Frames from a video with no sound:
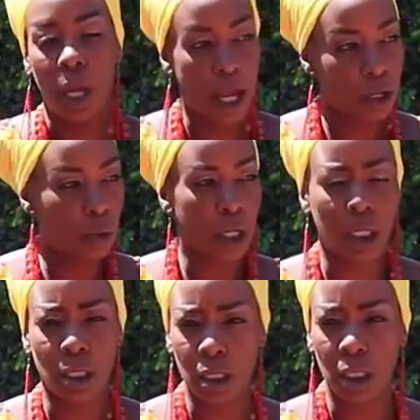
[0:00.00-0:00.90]
anyone
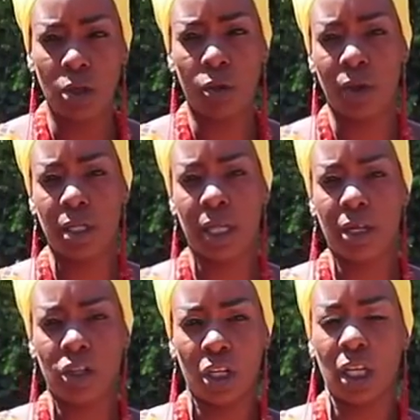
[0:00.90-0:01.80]
can see your
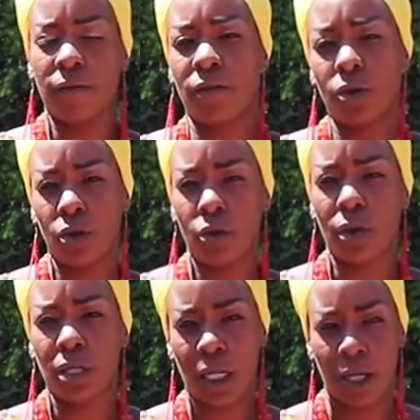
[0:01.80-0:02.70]
intention, can feel your
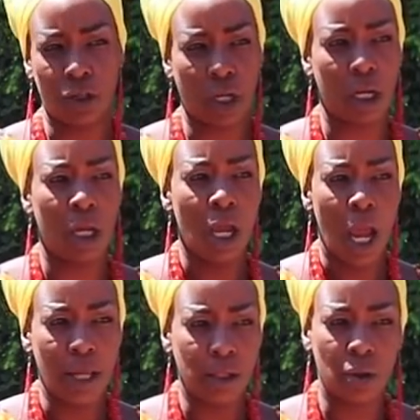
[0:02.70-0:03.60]
intention.
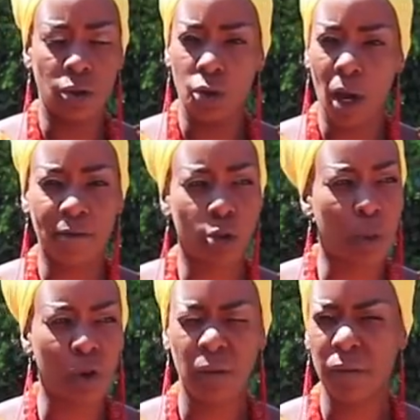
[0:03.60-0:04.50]
And so you have to
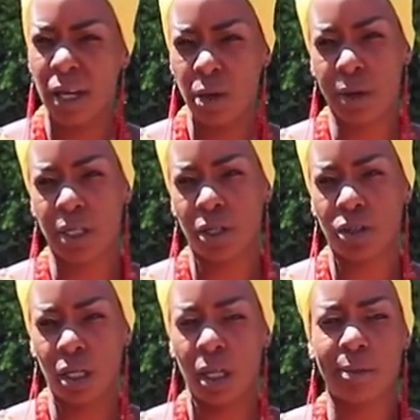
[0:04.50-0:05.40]
purify your
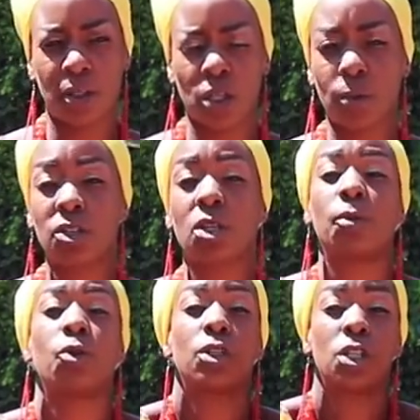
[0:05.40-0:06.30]
intention as much as
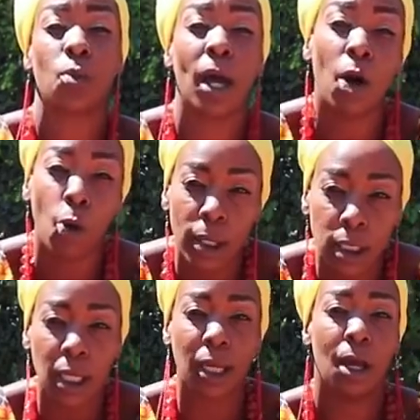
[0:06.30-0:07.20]
possible, which is why I always
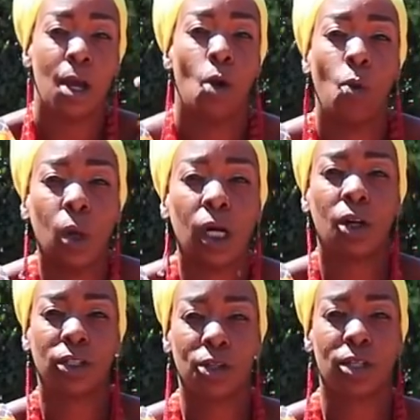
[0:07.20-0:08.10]
say, work
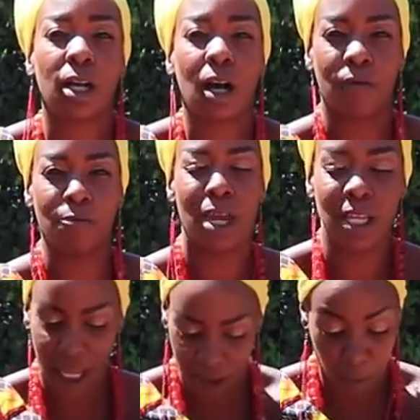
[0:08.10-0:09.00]
on yourself,
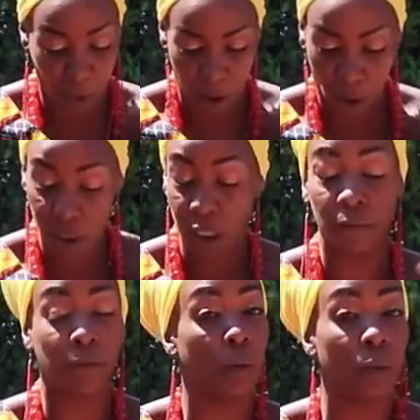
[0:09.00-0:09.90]
make that the priority,
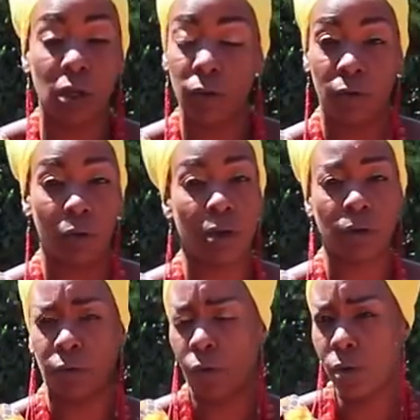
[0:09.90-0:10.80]
for real, for real,
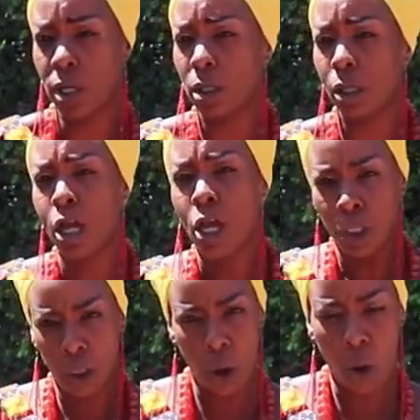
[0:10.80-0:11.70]
for real.
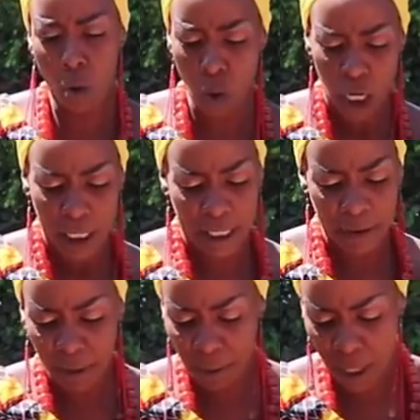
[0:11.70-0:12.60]
So
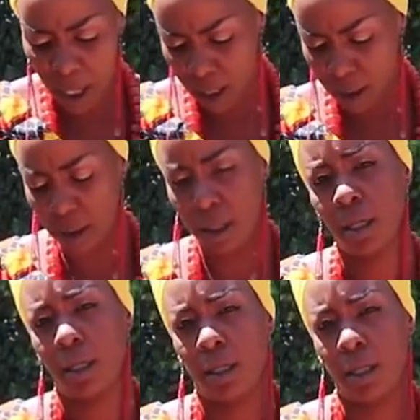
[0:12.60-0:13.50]
7 things
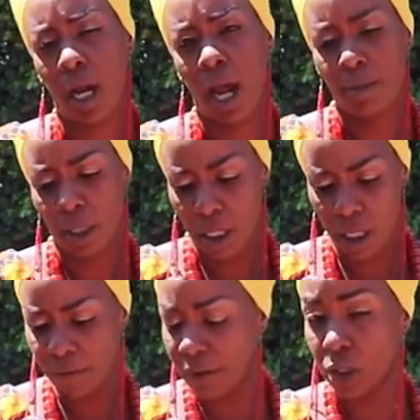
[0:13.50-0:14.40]
that I
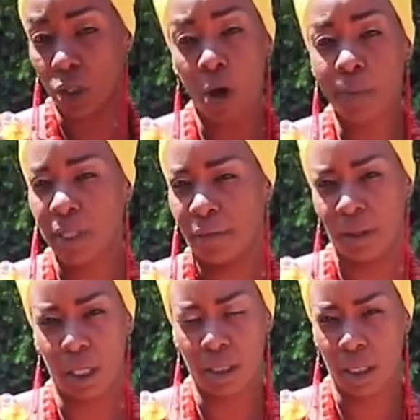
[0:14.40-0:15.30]
believe, the top
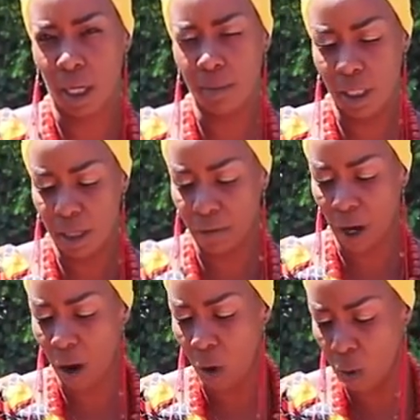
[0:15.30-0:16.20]
7 things that I believe
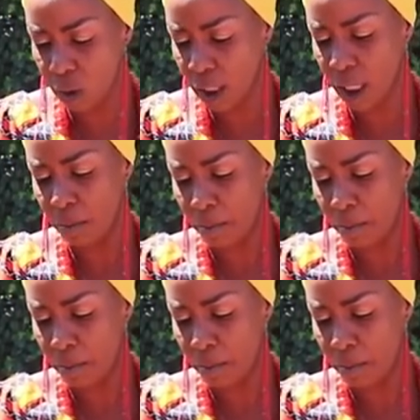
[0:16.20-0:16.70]
are holding